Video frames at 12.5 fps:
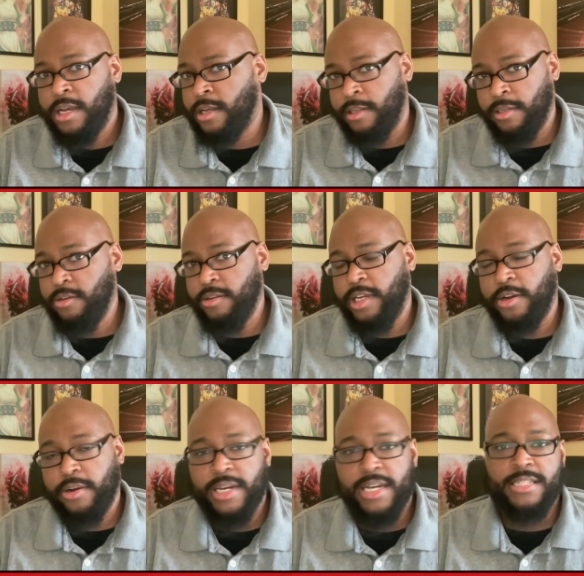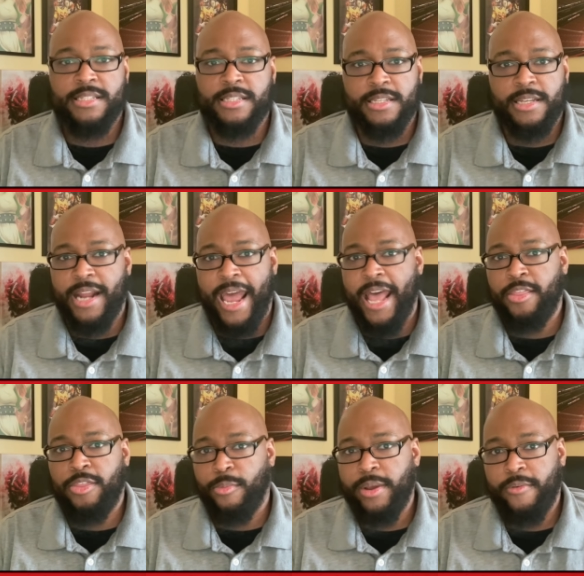clearly Kirk Cousins is going to
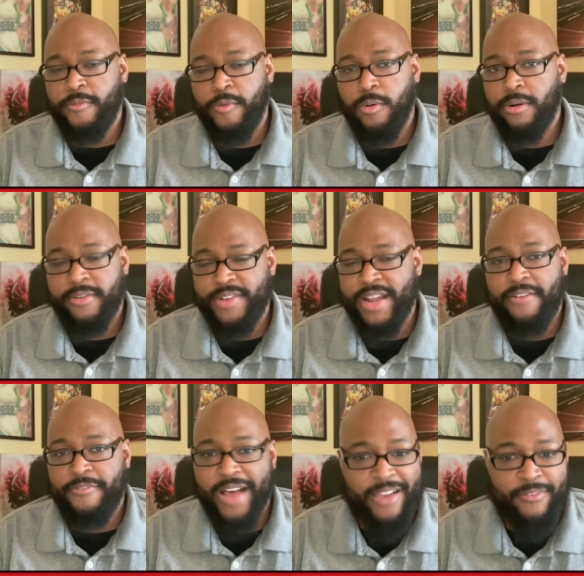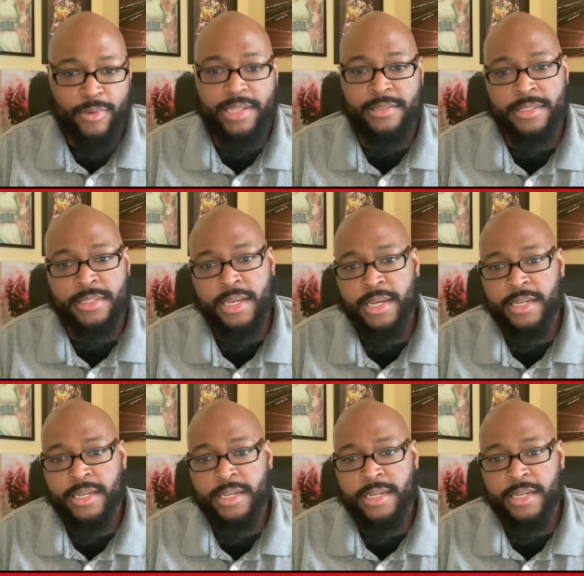add three or four, if not five wins